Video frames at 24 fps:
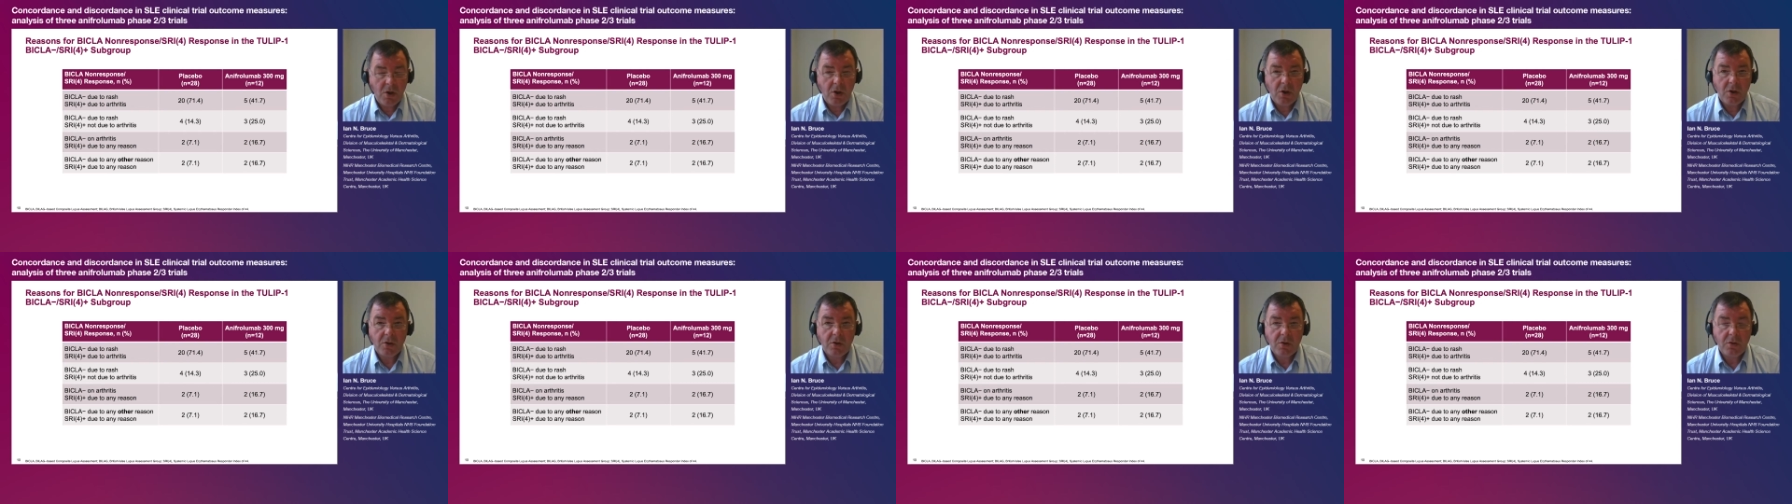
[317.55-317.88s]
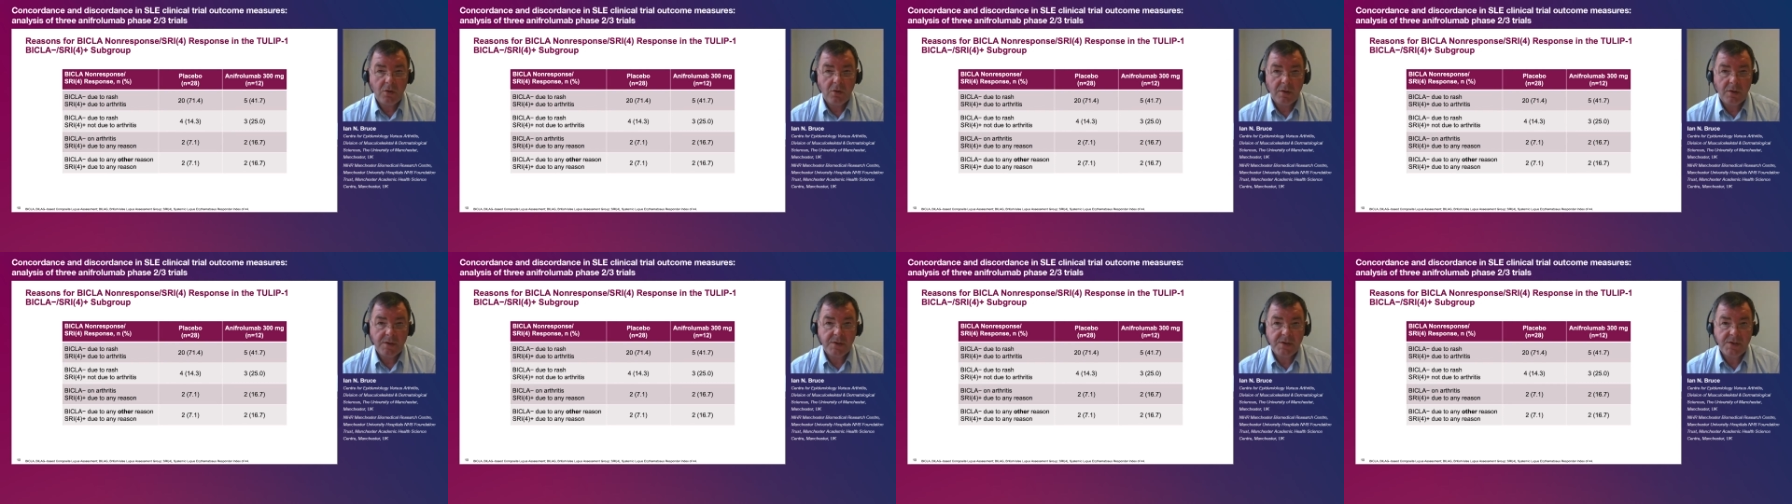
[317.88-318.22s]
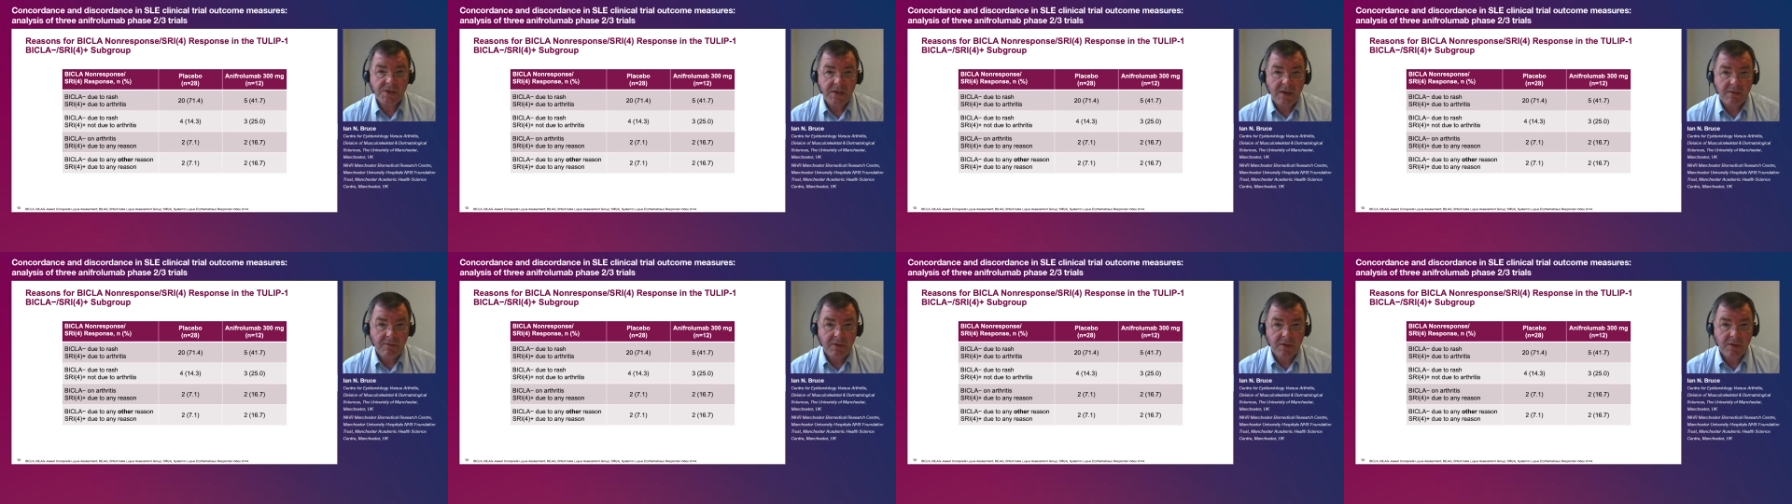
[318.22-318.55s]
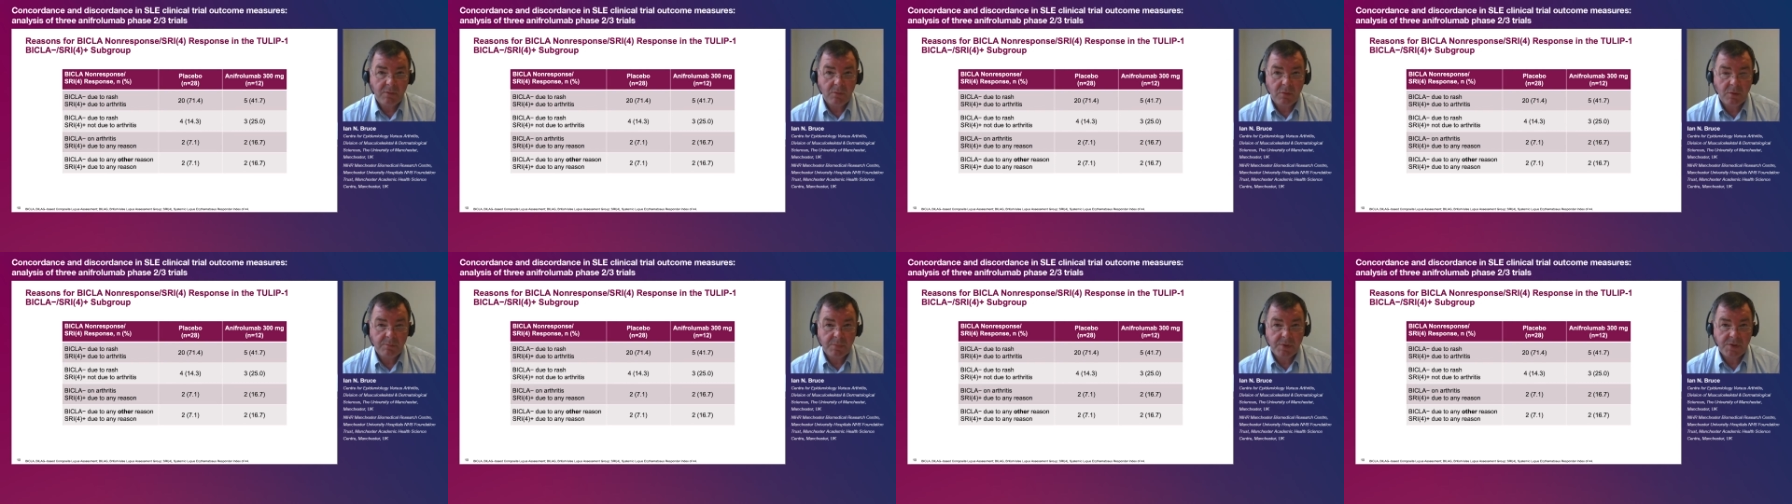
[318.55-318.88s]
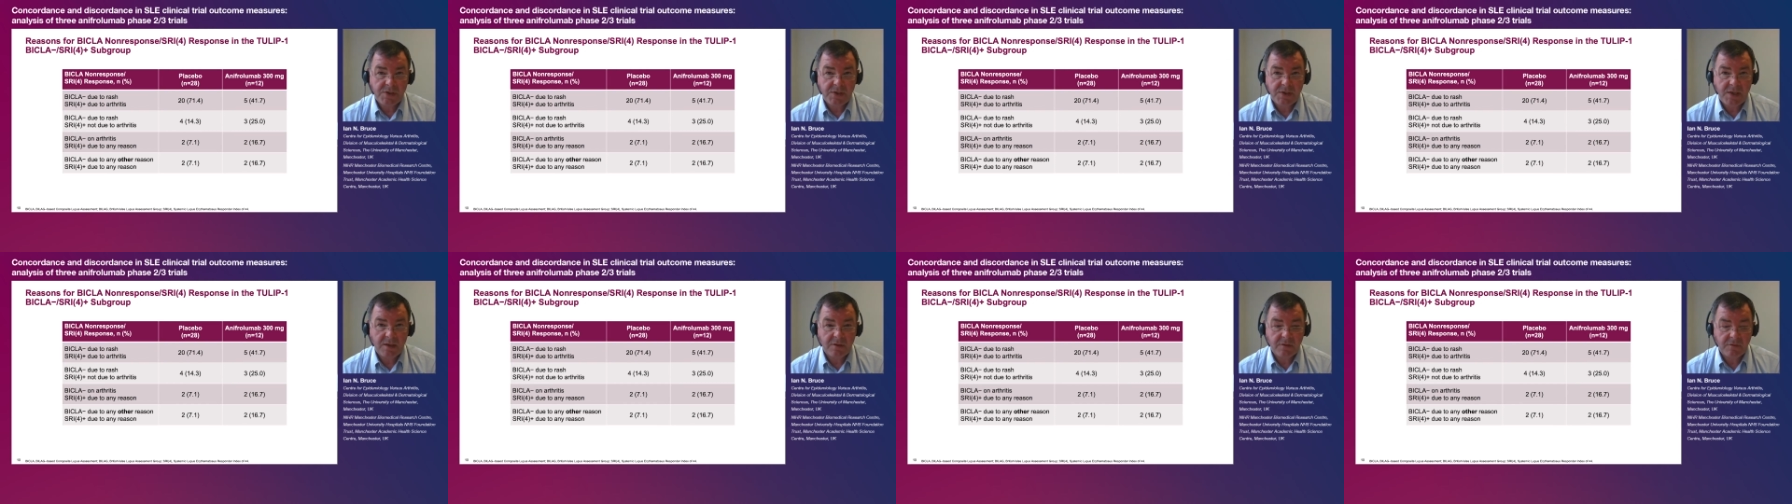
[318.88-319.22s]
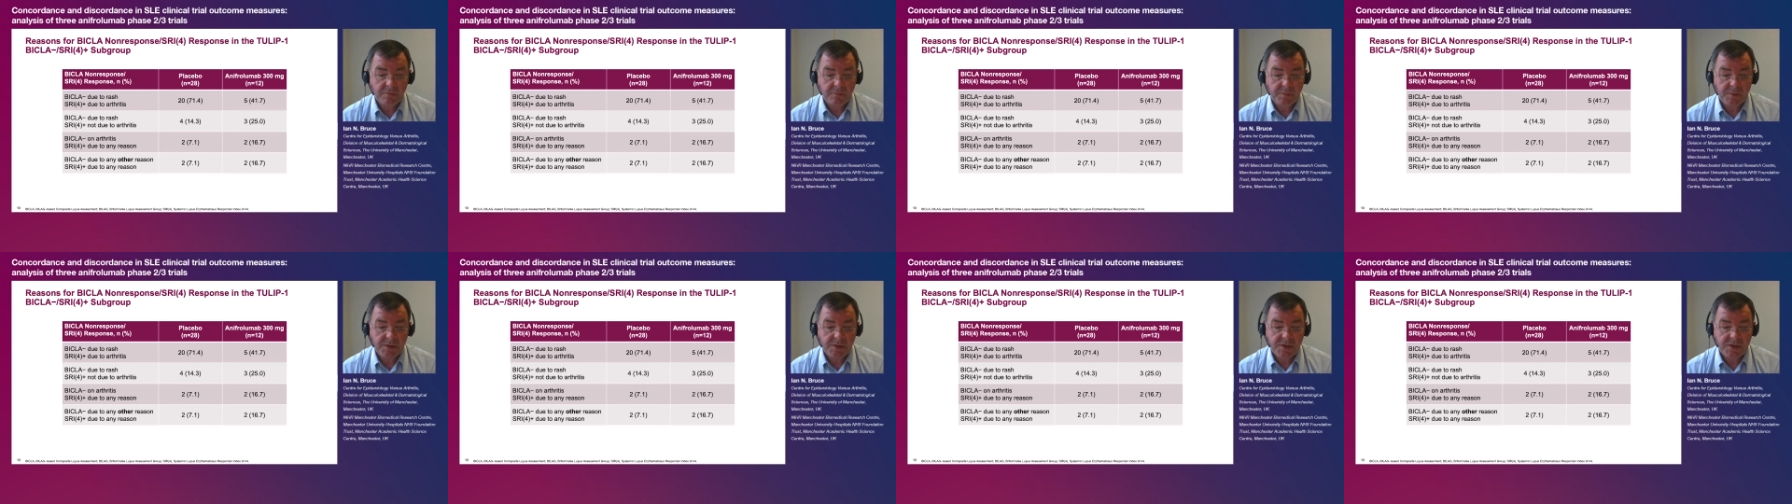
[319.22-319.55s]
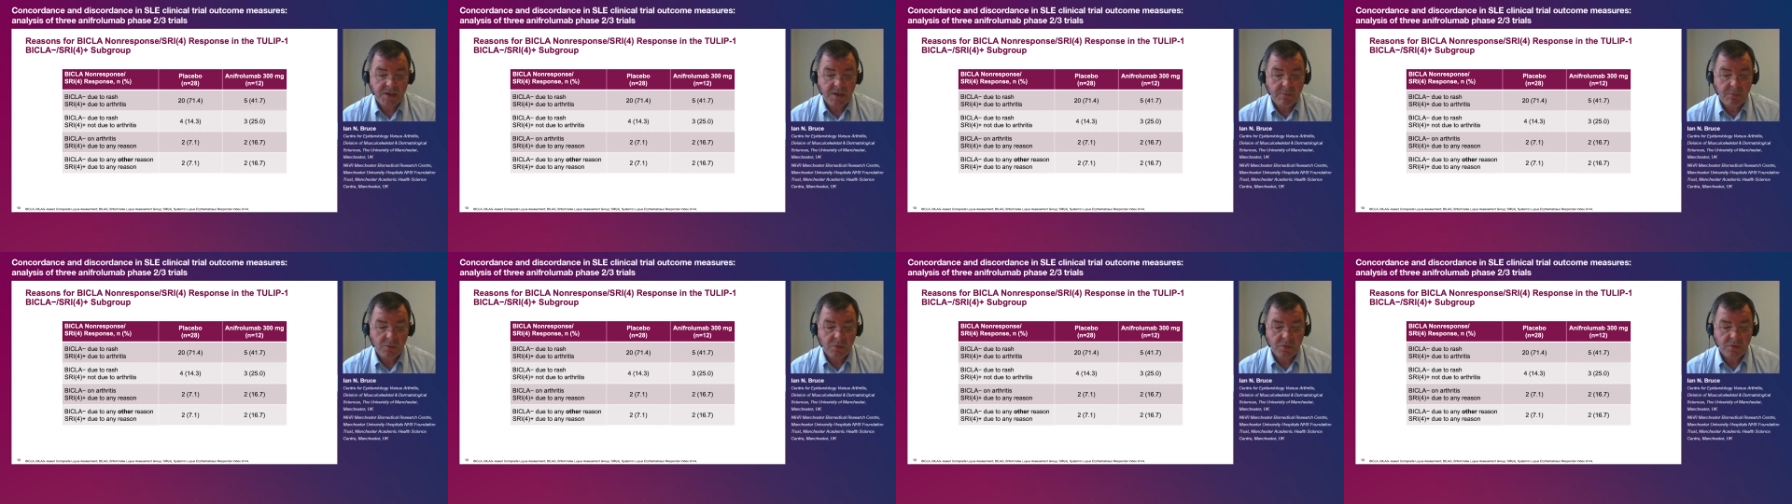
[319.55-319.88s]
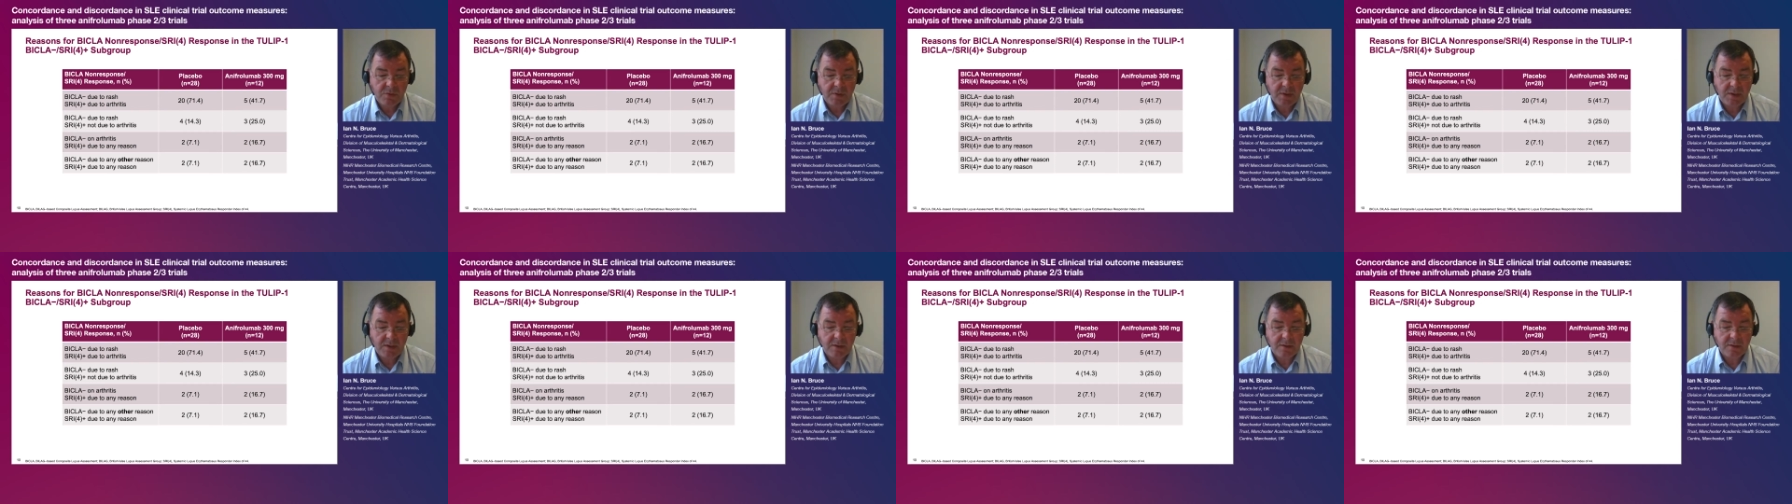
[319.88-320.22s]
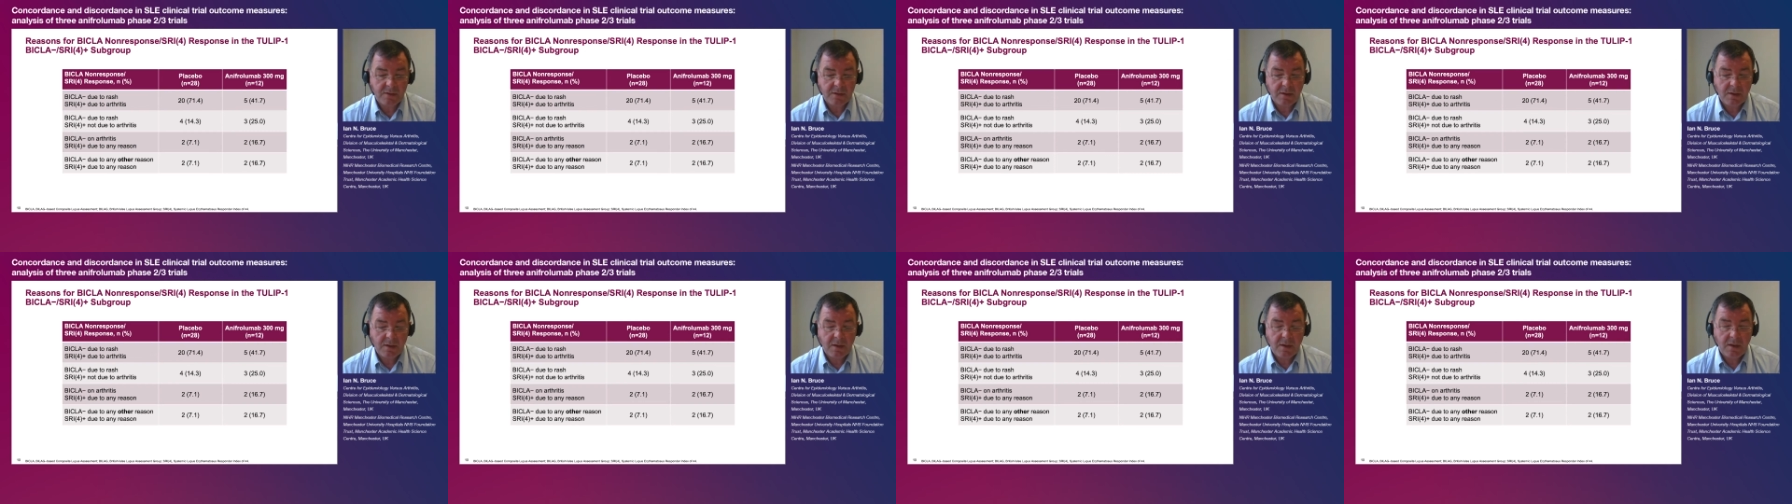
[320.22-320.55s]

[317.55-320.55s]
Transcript: occurred in 71% of placebo treated